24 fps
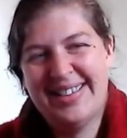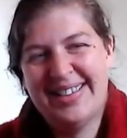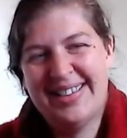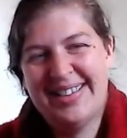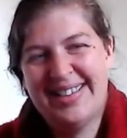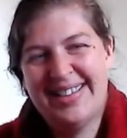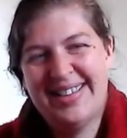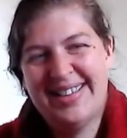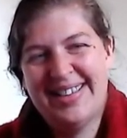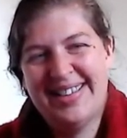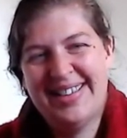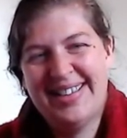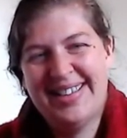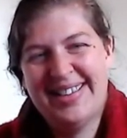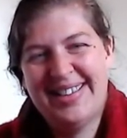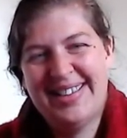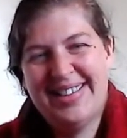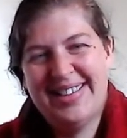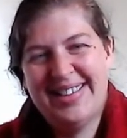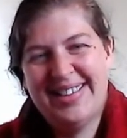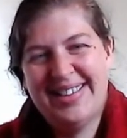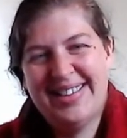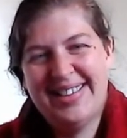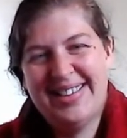
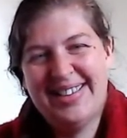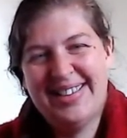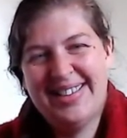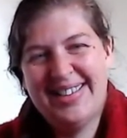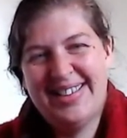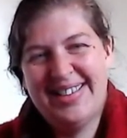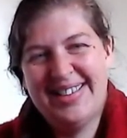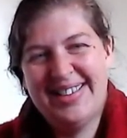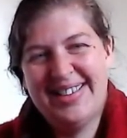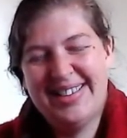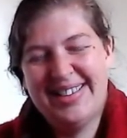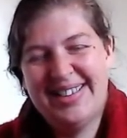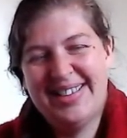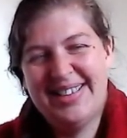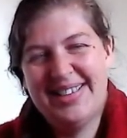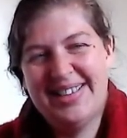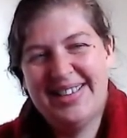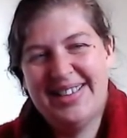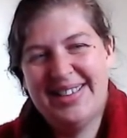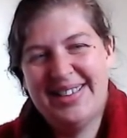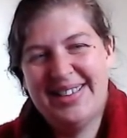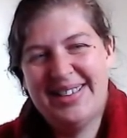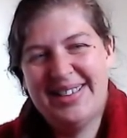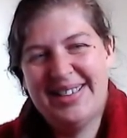
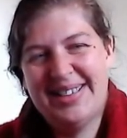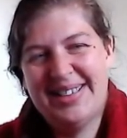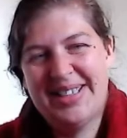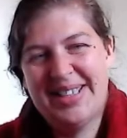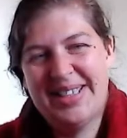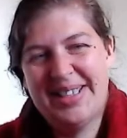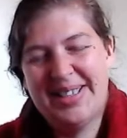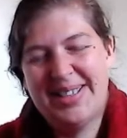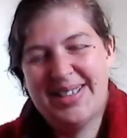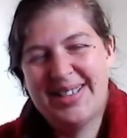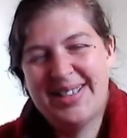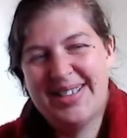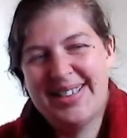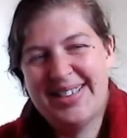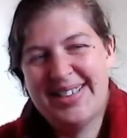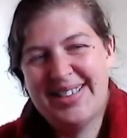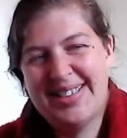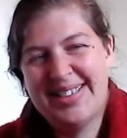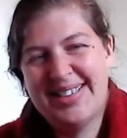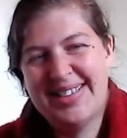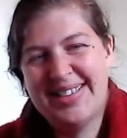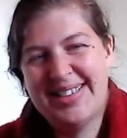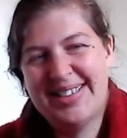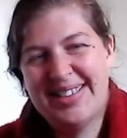
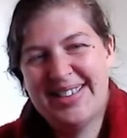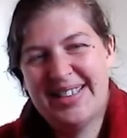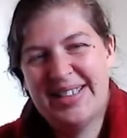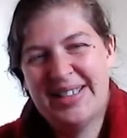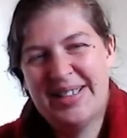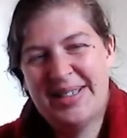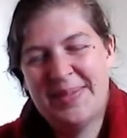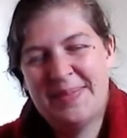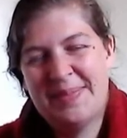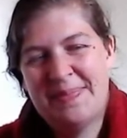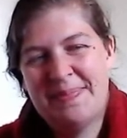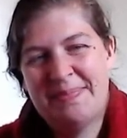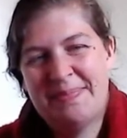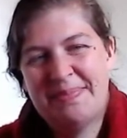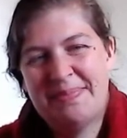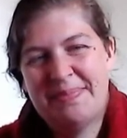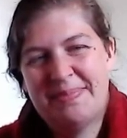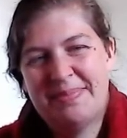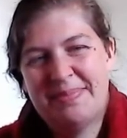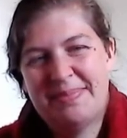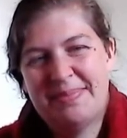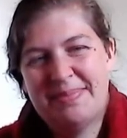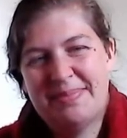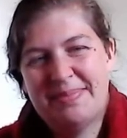
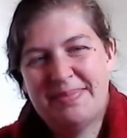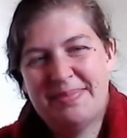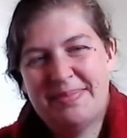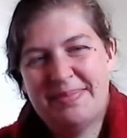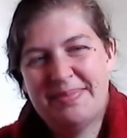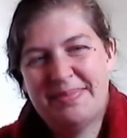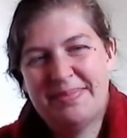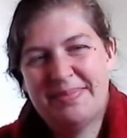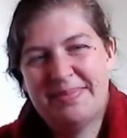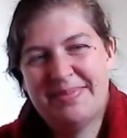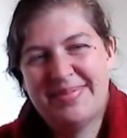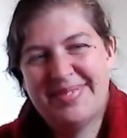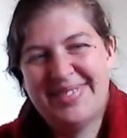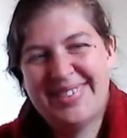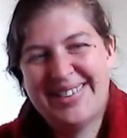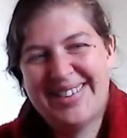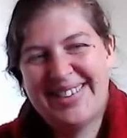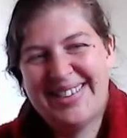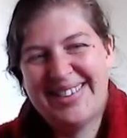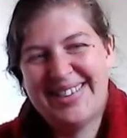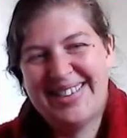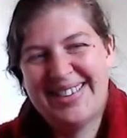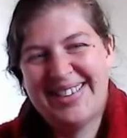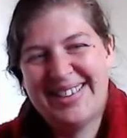
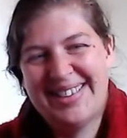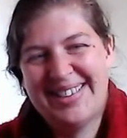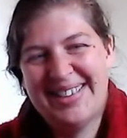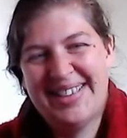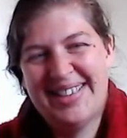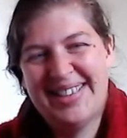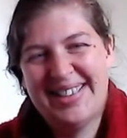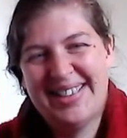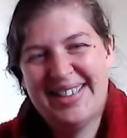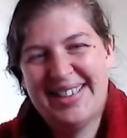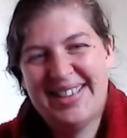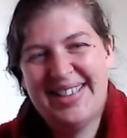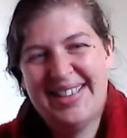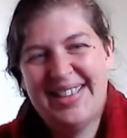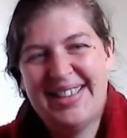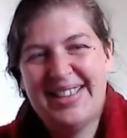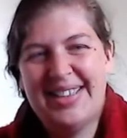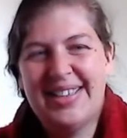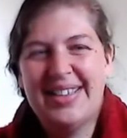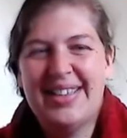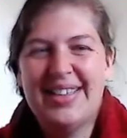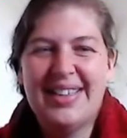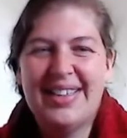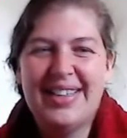
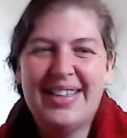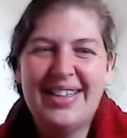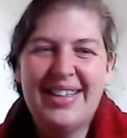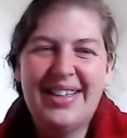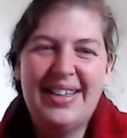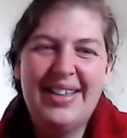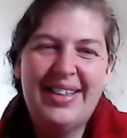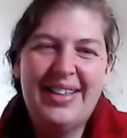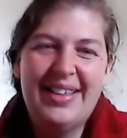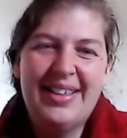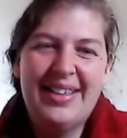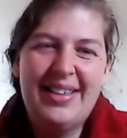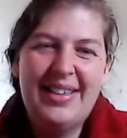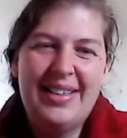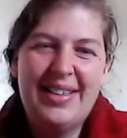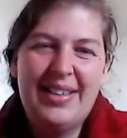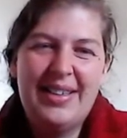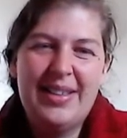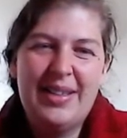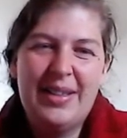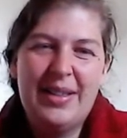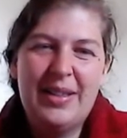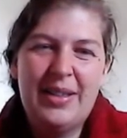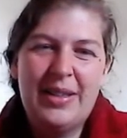
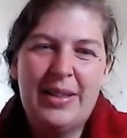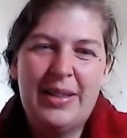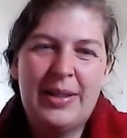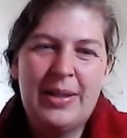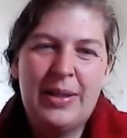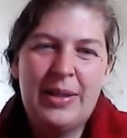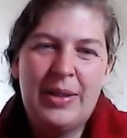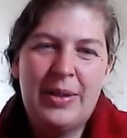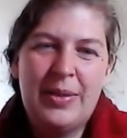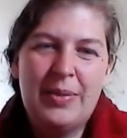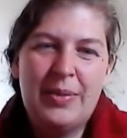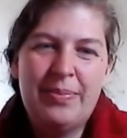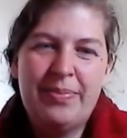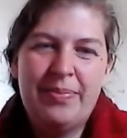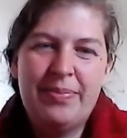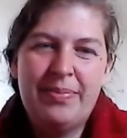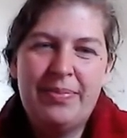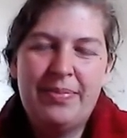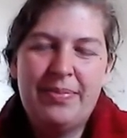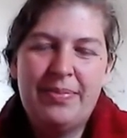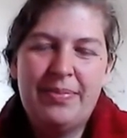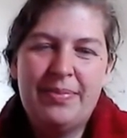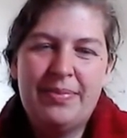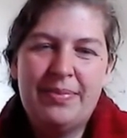(silent)